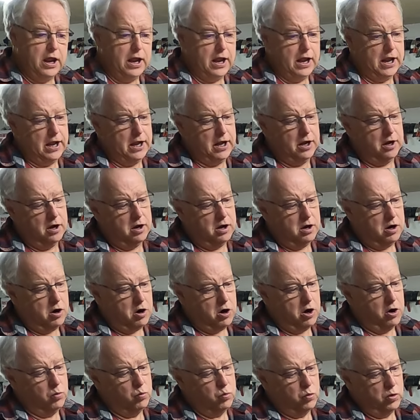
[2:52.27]
a
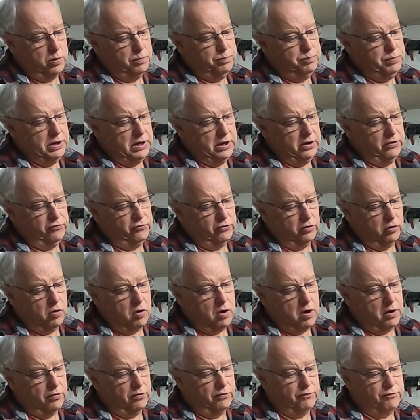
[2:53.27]
hardwood piece
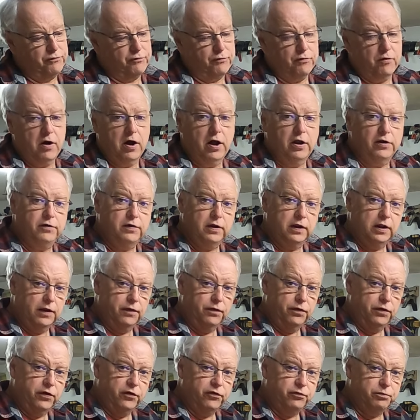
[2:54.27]
along the front
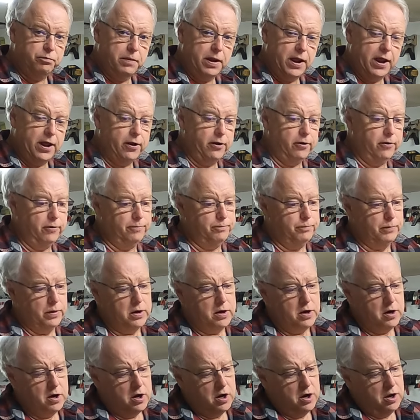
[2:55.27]
in this manner,
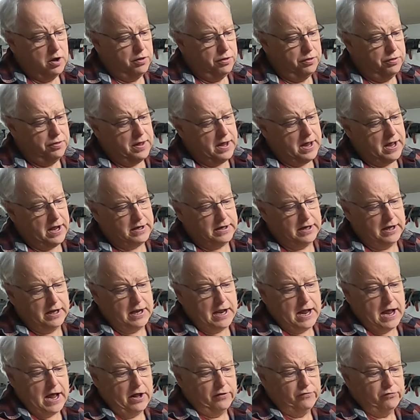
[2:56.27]
that
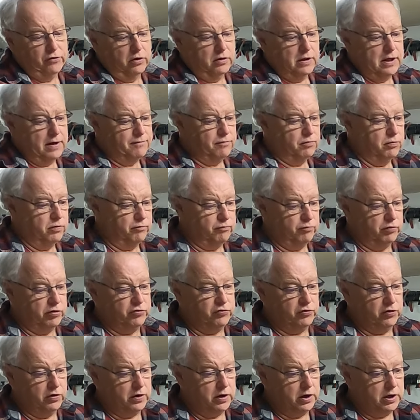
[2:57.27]
it adds a level of
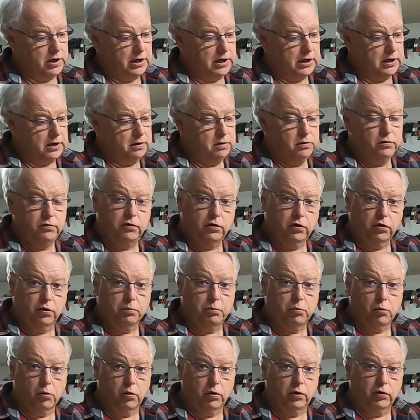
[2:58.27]
rigidity to
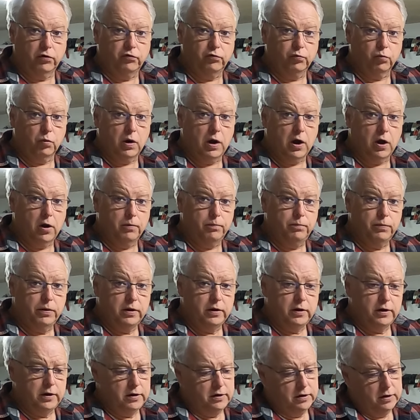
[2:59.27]
the board as well.
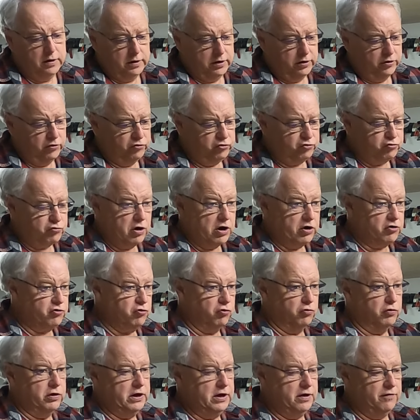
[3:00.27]

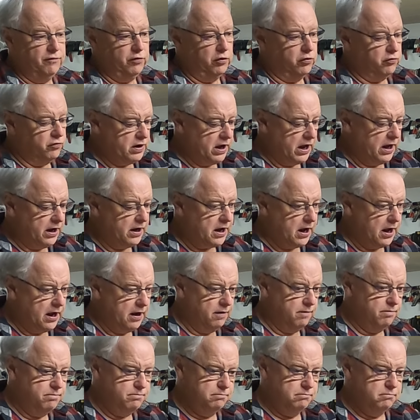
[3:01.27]
Structurally, if you take
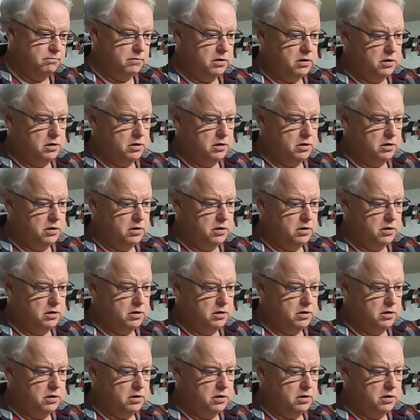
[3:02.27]
a